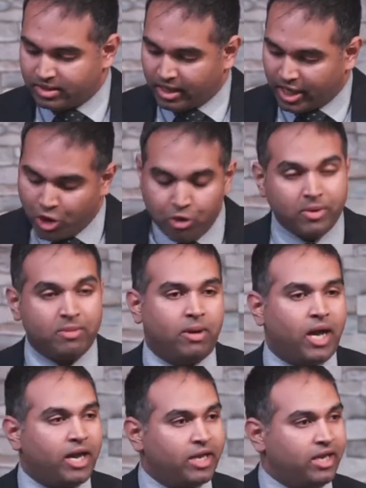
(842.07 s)
the human
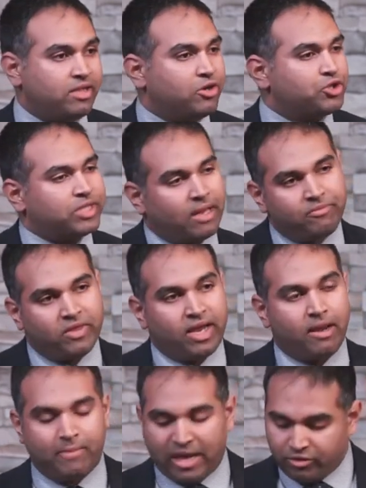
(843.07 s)
body, there's something
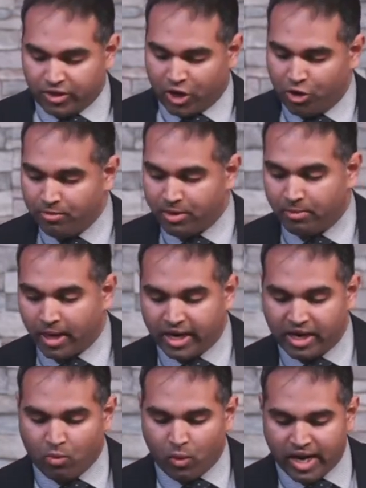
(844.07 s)
about the human
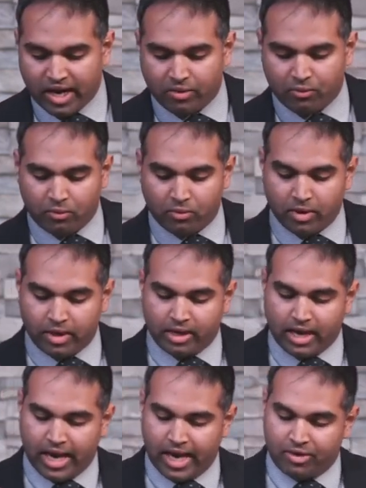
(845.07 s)
body when it
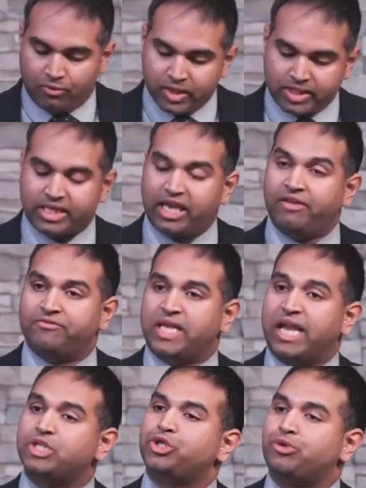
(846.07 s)
it receives
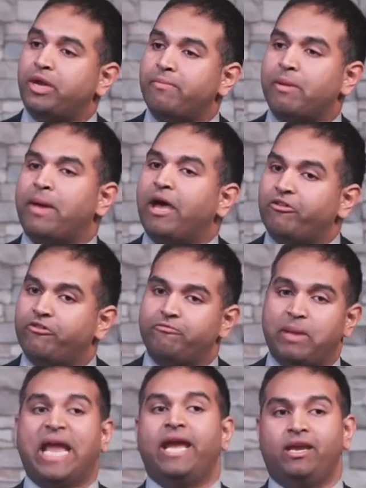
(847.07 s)
extreme amount of
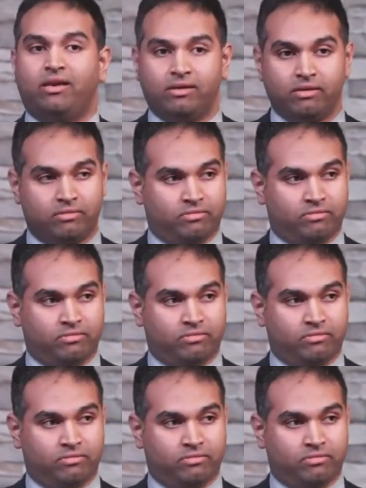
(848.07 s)
pain.